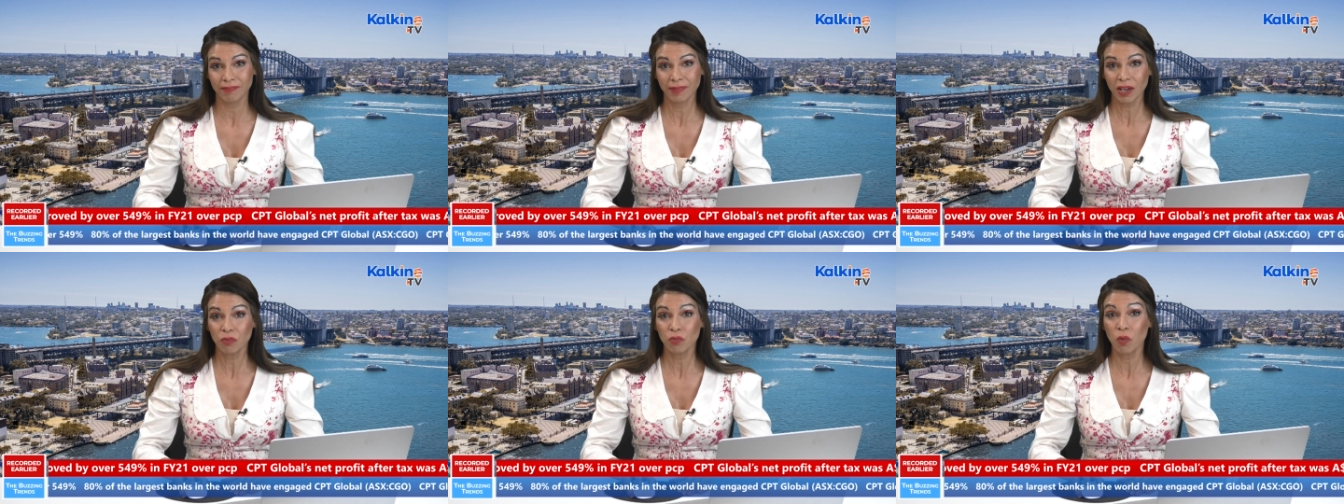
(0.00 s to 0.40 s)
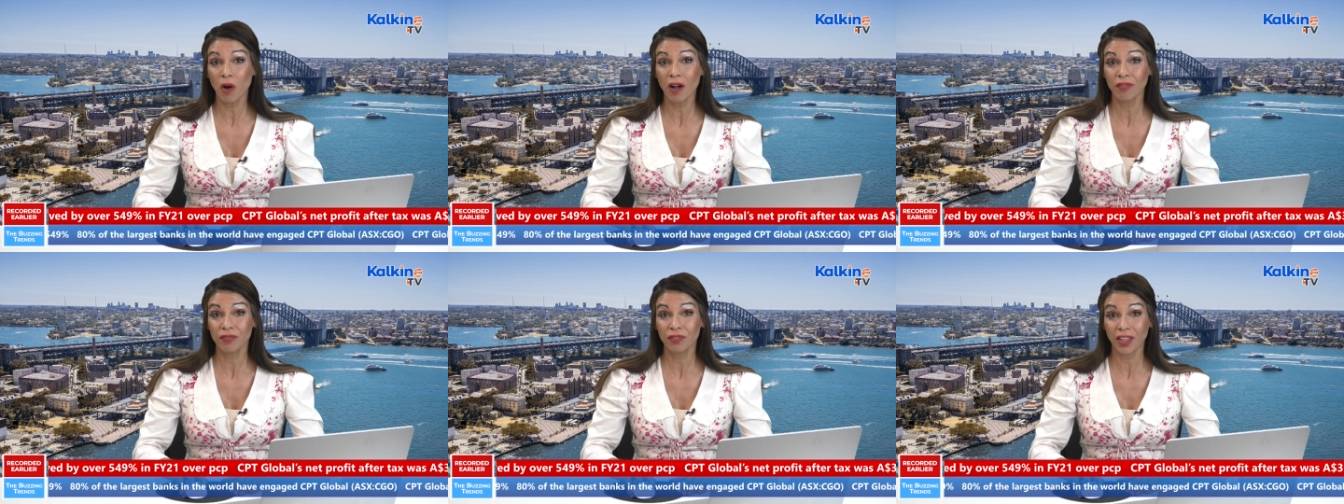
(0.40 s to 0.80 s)
than
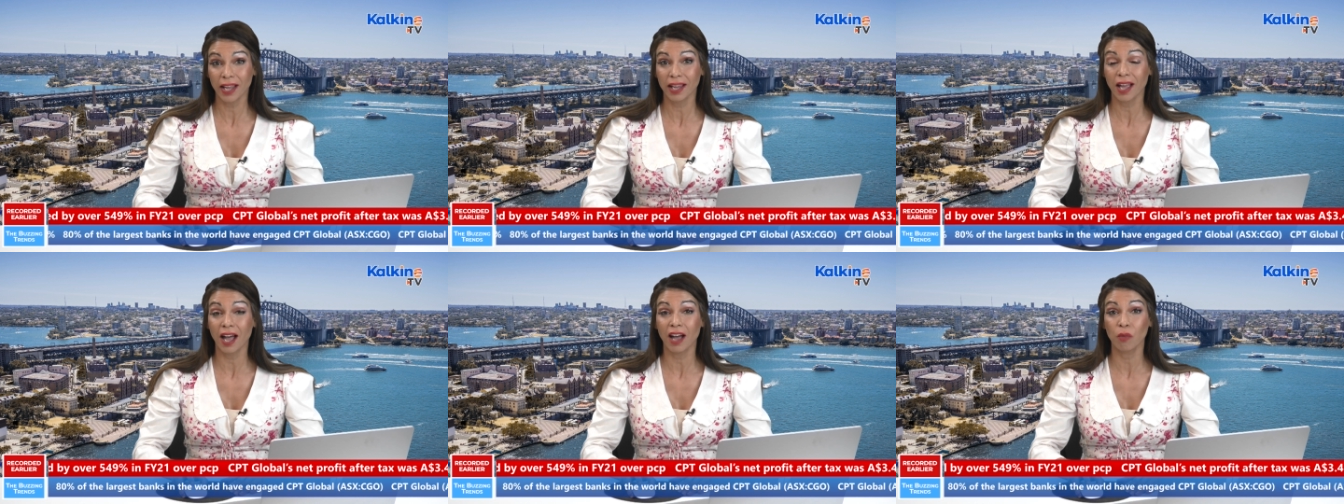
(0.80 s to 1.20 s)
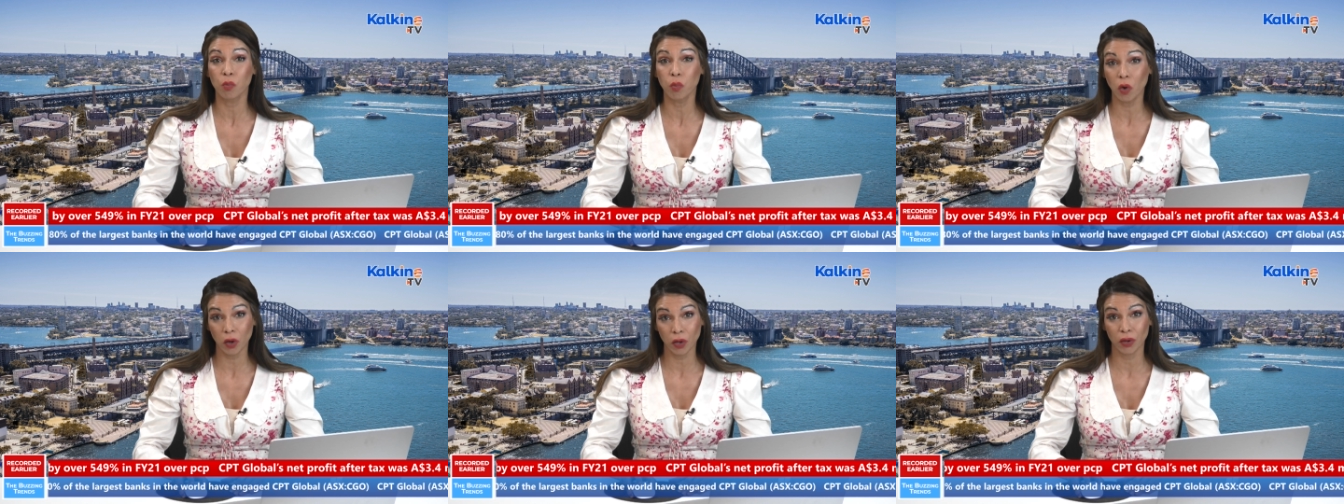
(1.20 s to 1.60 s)
what they are
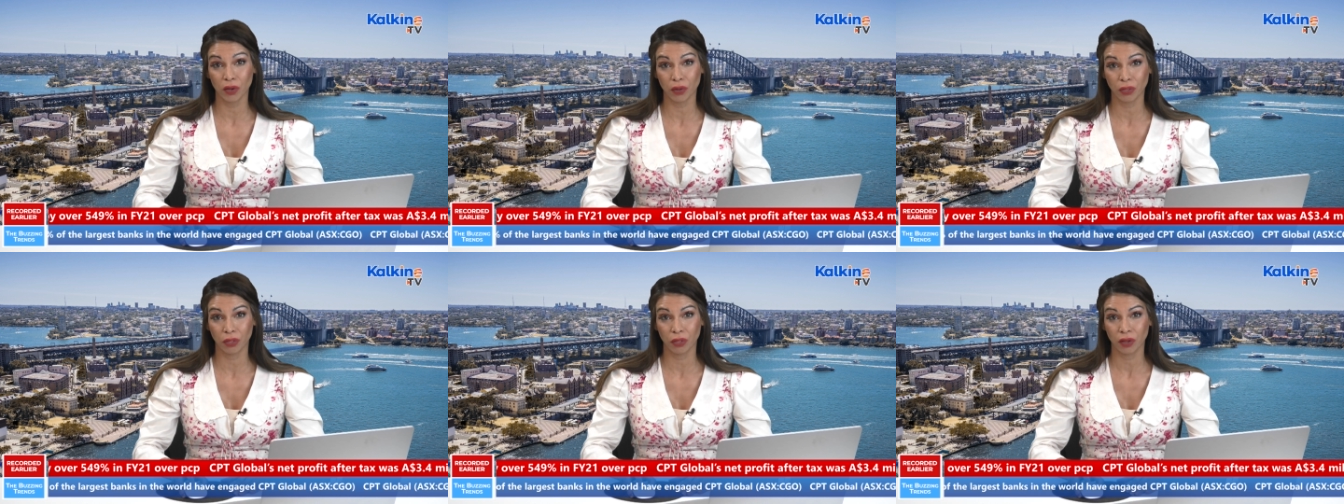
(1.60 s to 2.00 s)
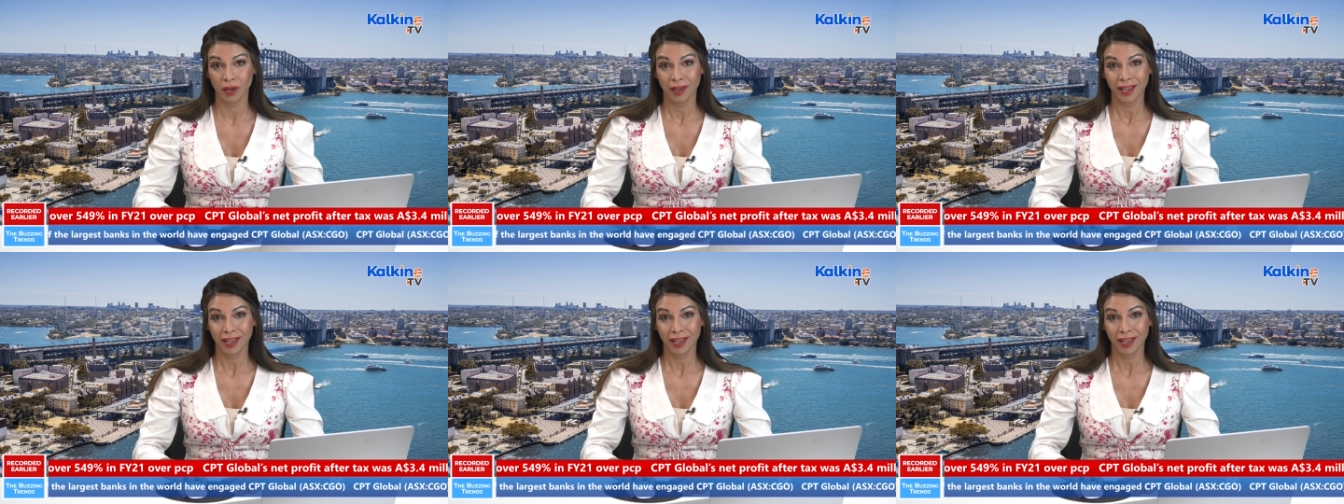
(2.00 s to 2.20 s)
worth.